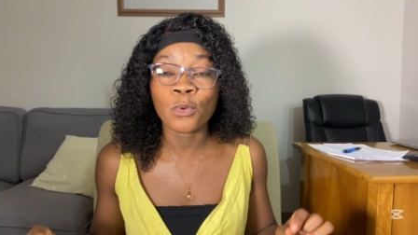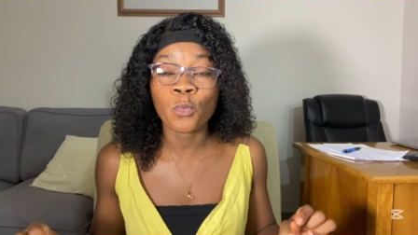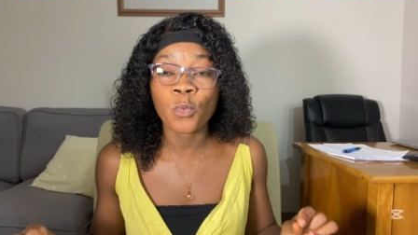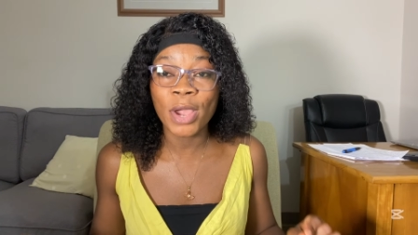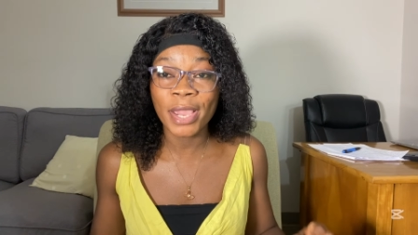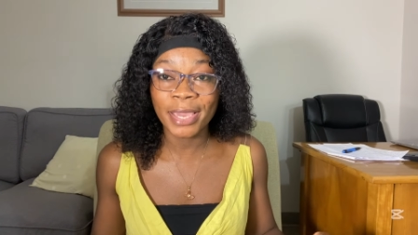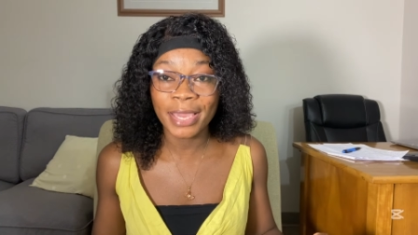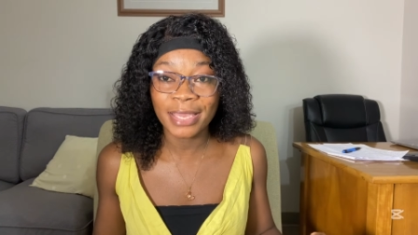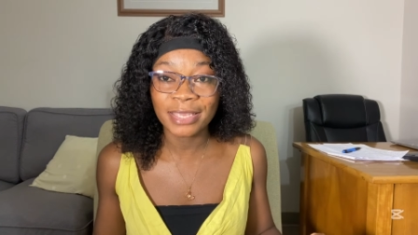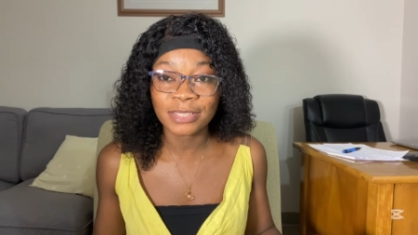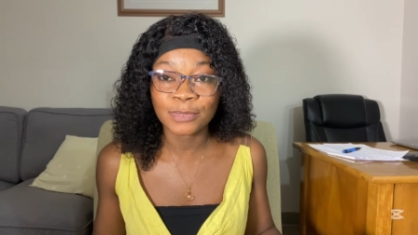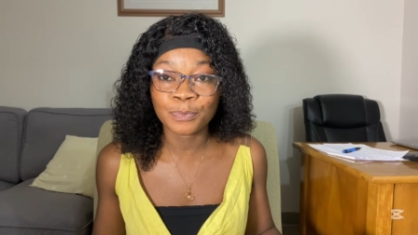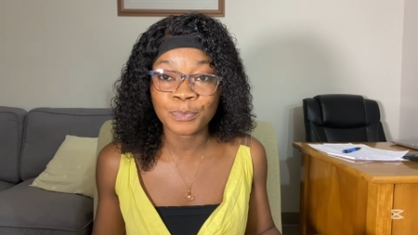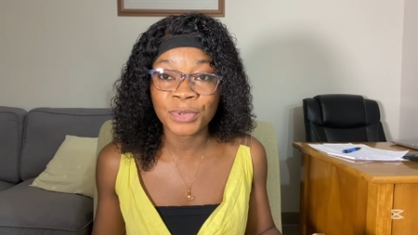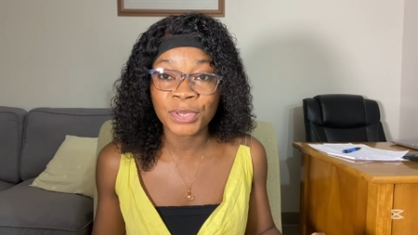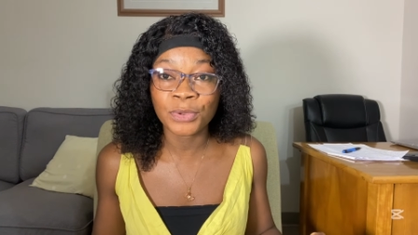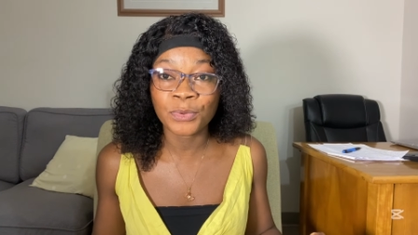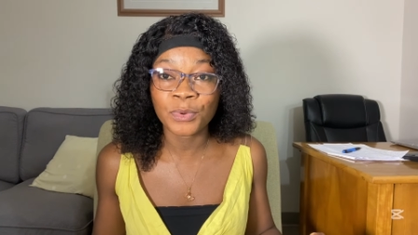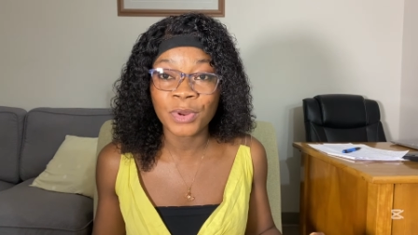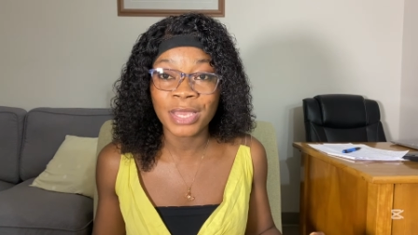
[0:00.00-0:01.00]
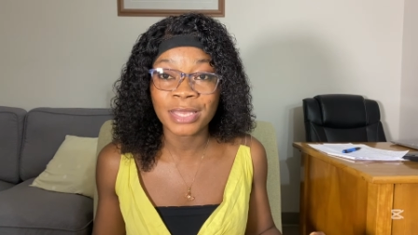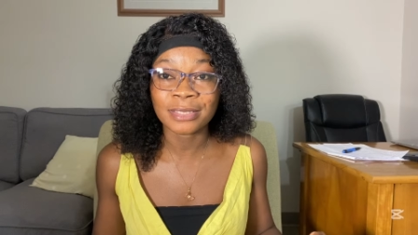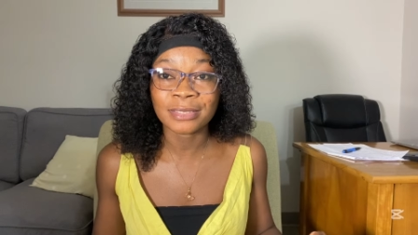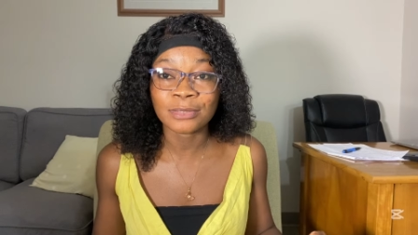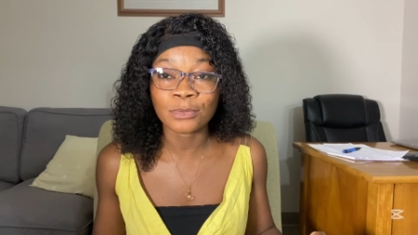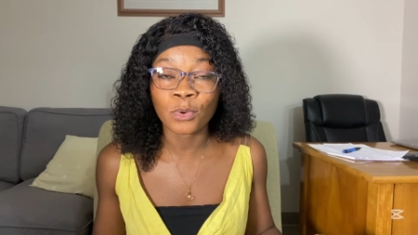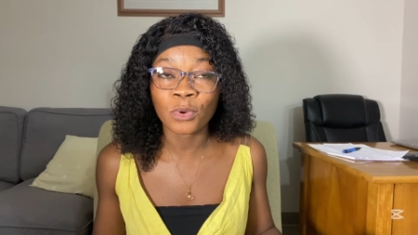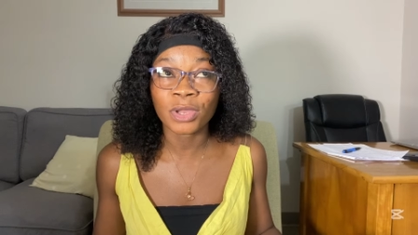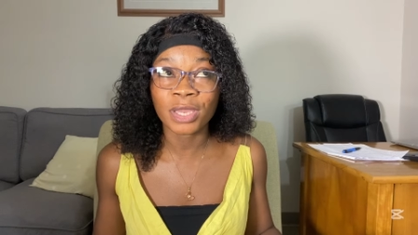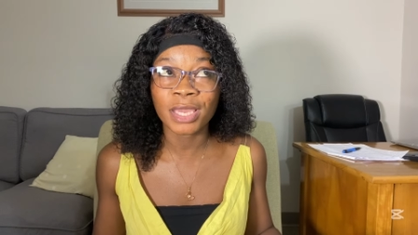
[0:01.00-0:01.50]
work
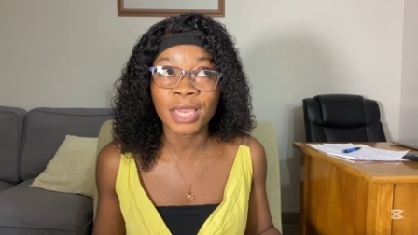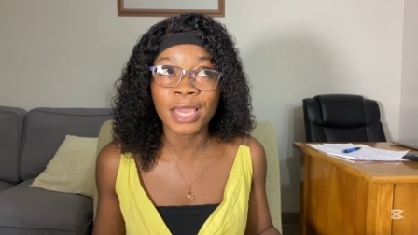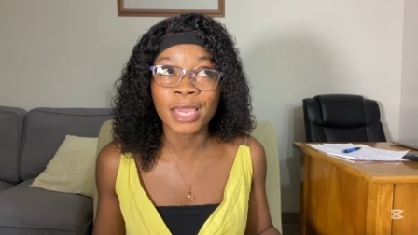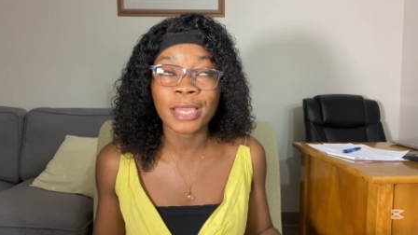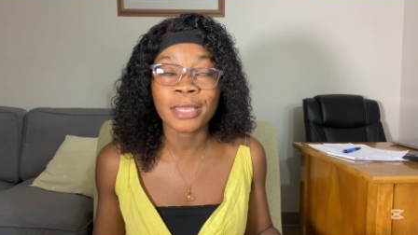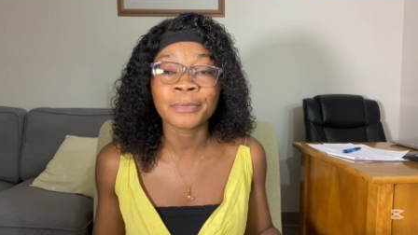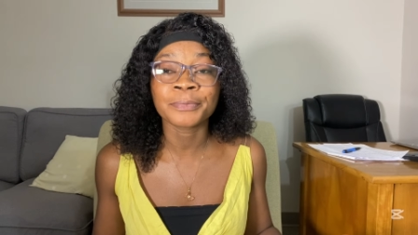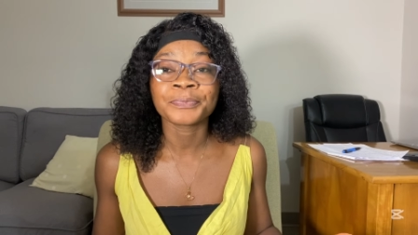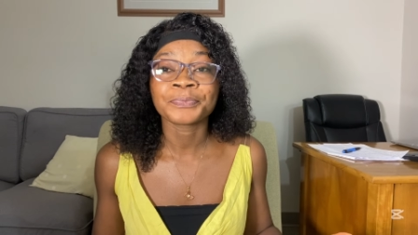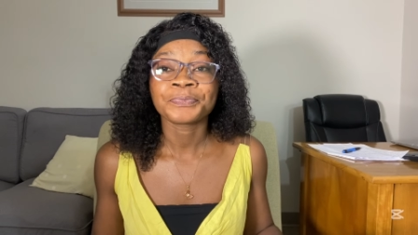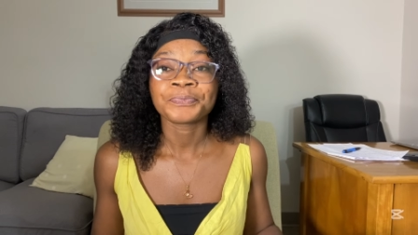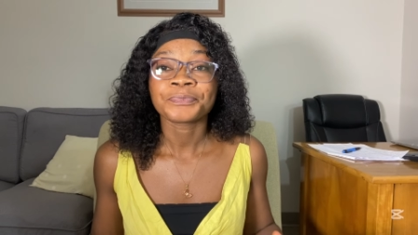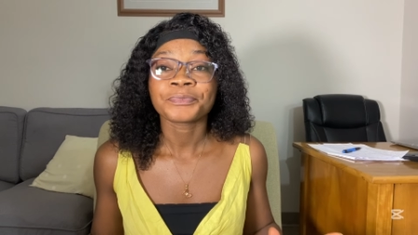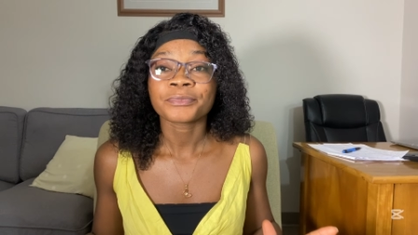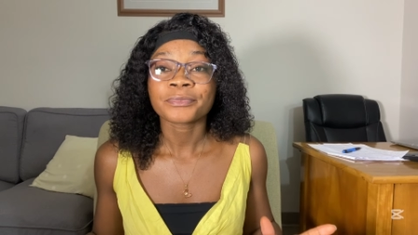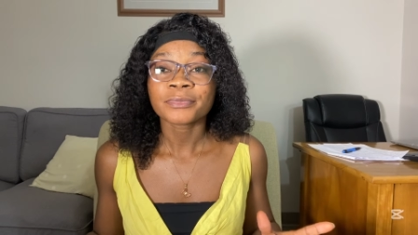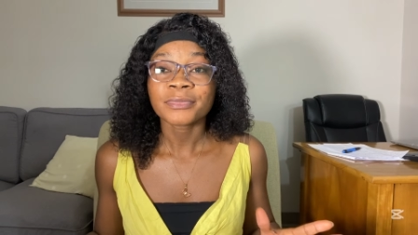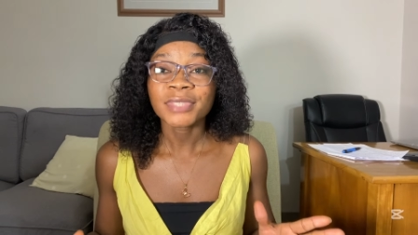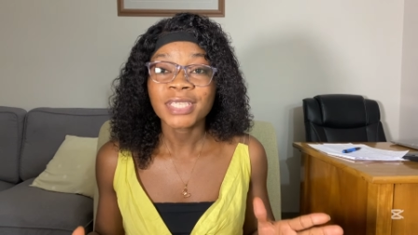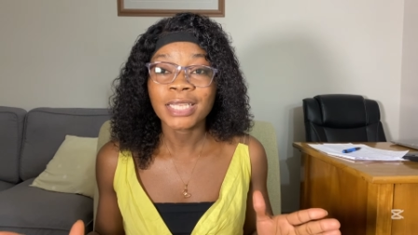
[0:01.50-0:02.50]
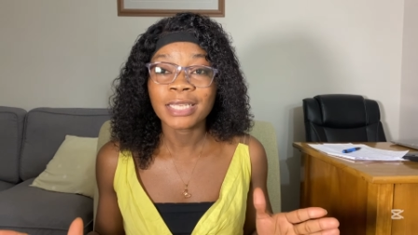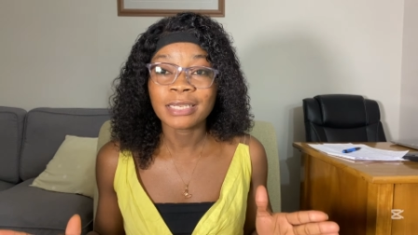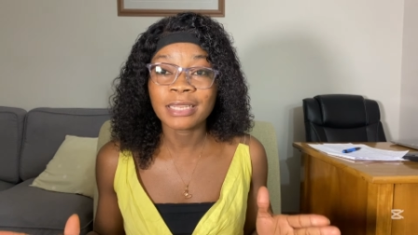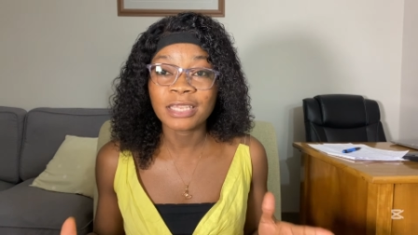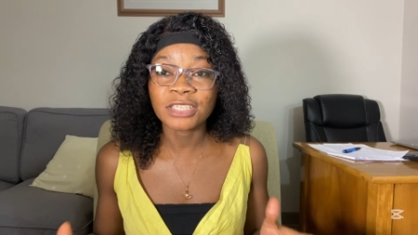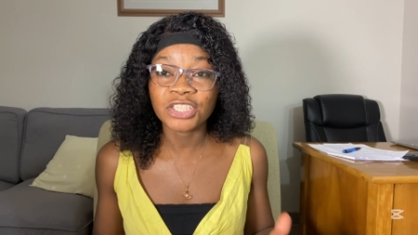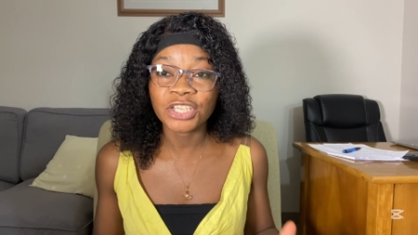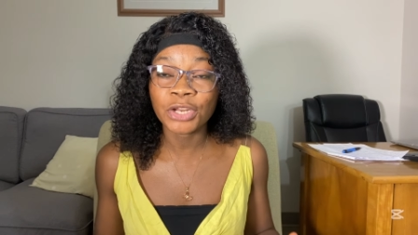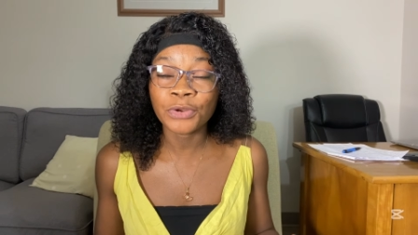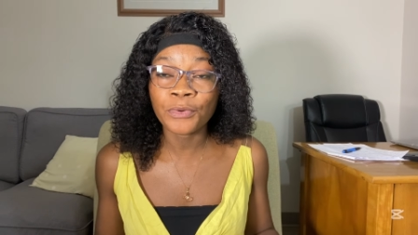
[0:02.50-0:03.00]
experience, okay,
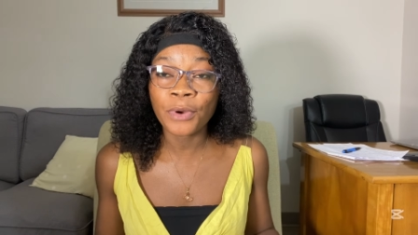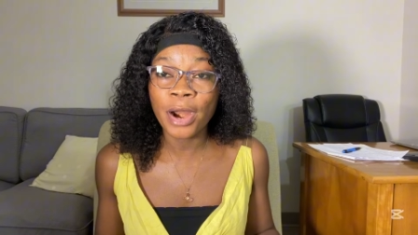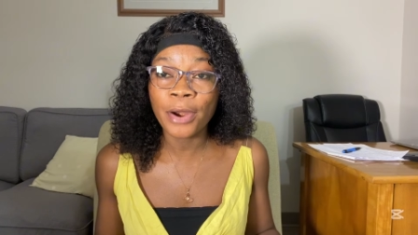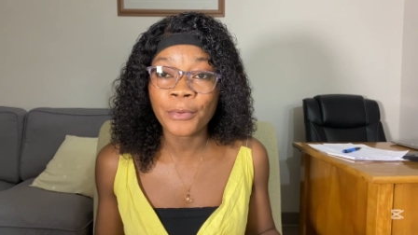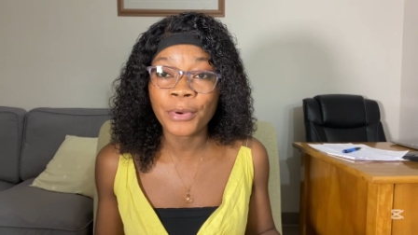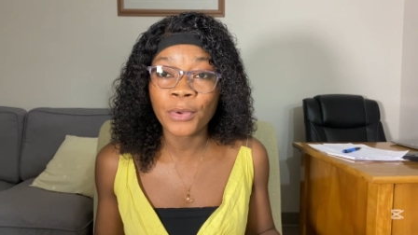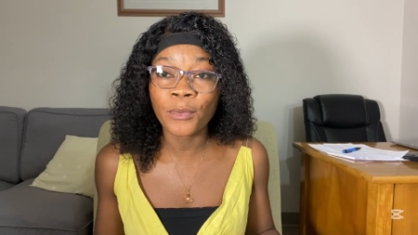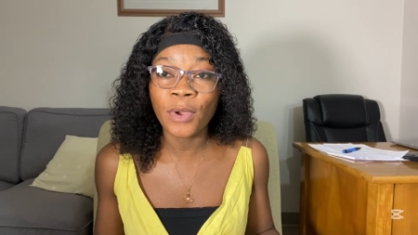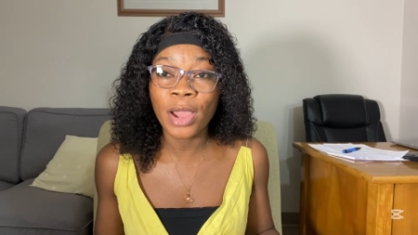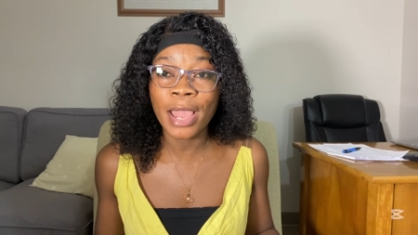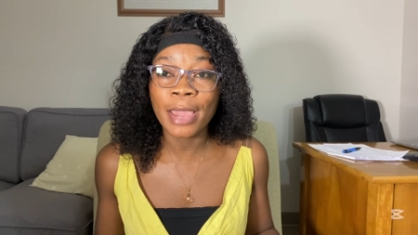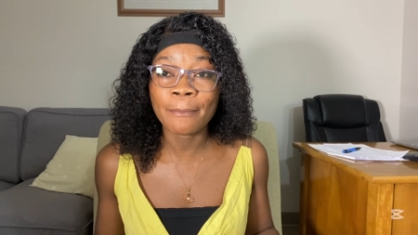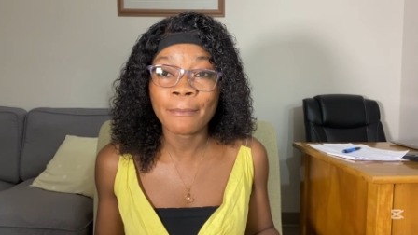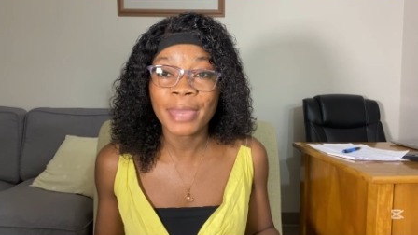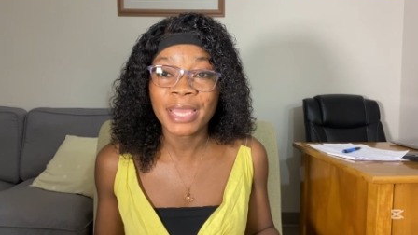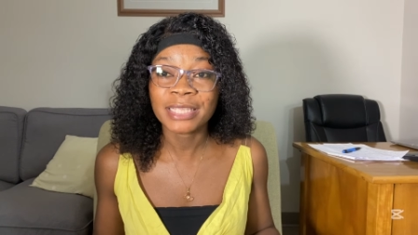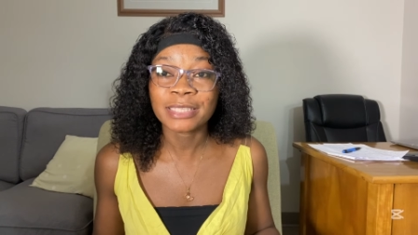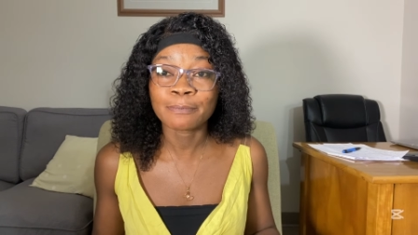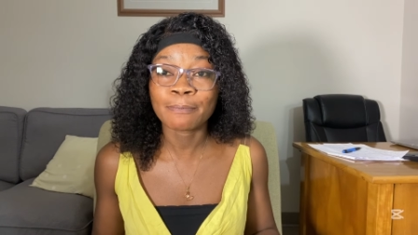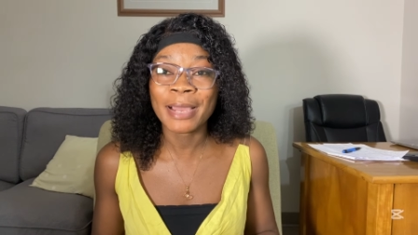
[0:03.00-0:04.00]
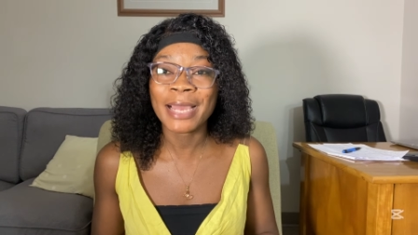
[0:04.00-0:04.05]
the general requirements.